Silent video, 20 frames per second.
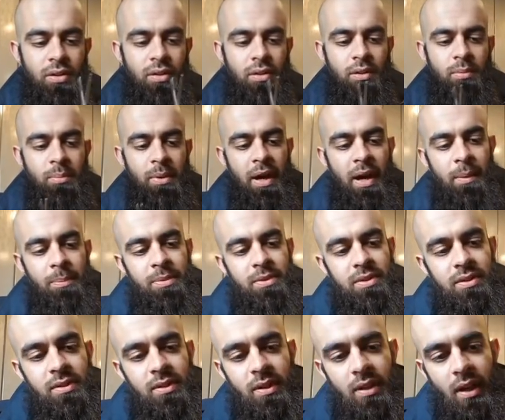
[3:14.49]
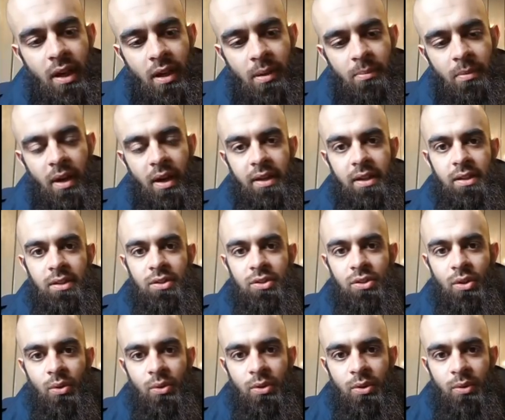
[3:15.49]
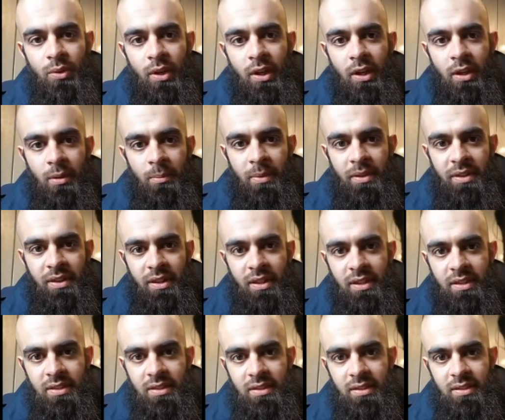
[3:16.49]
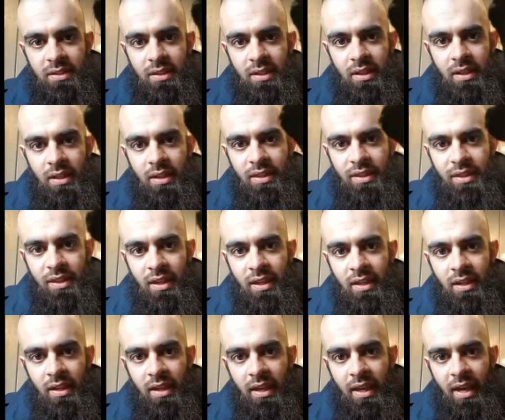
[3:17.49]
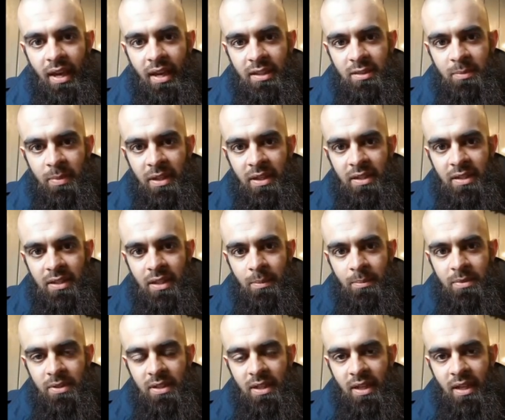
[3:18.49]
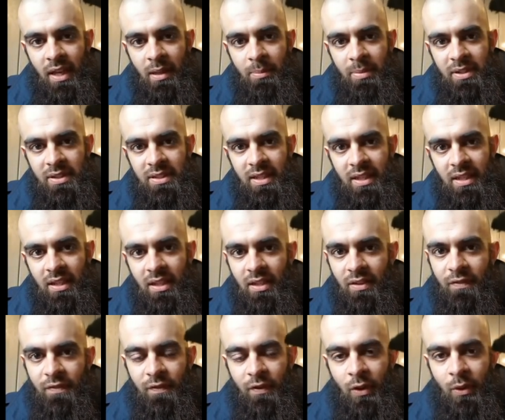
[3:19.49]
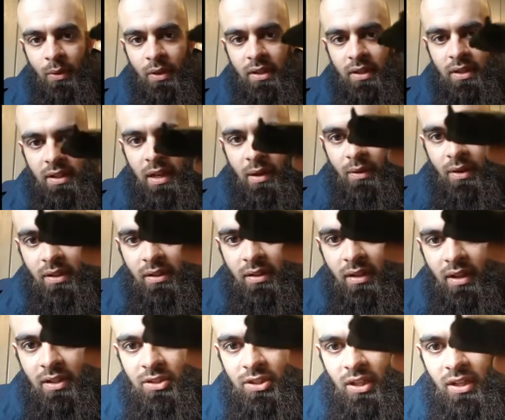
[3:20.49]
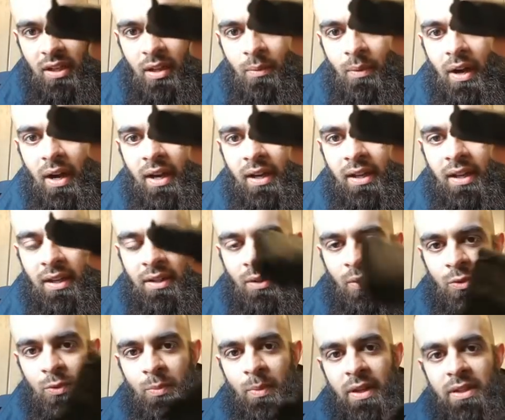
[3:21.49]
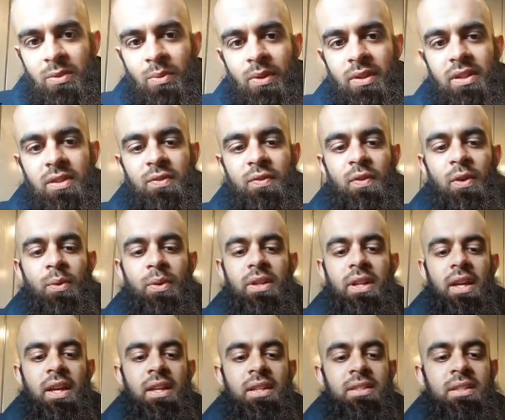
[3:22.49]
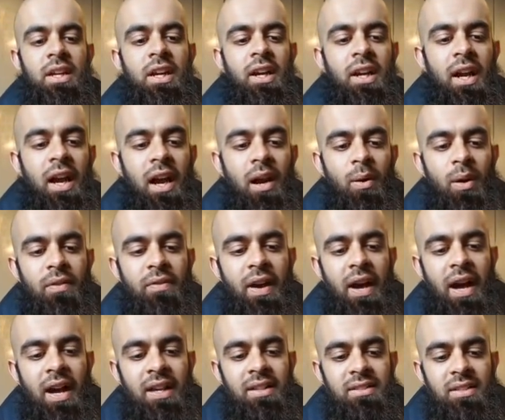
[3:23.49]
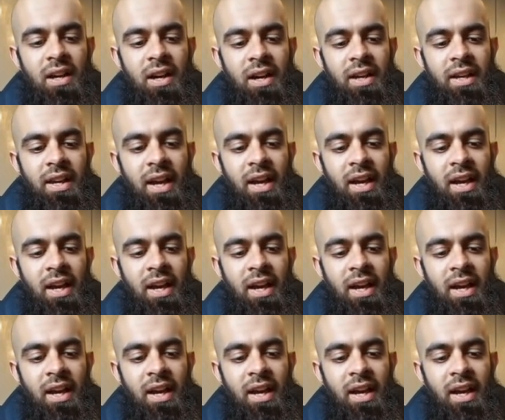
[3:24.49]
perhaps I can show you, but this thing, it has been dipped in a particular fluid. Now Allah Jalla wa Ala knows best what this fluid is. However, as I